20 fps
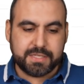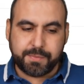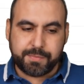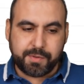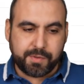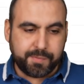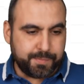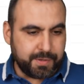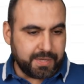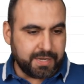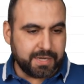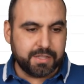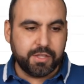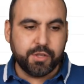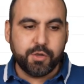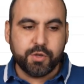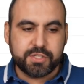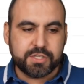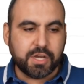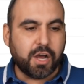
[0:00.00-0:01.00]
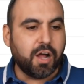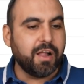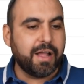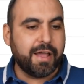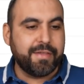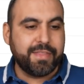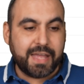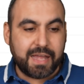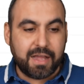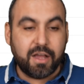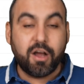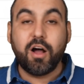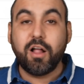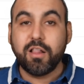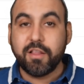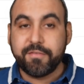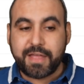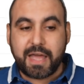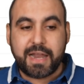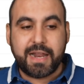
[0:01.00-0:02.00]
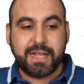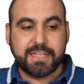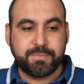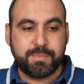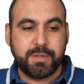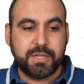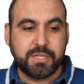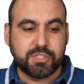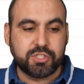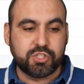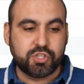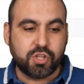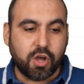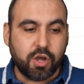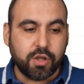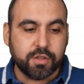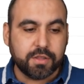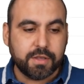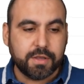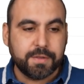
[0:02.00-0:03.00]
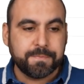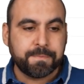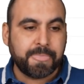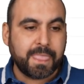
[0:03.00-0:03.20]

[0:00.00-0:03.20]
W P Includes, all, have that, all of that has been installed.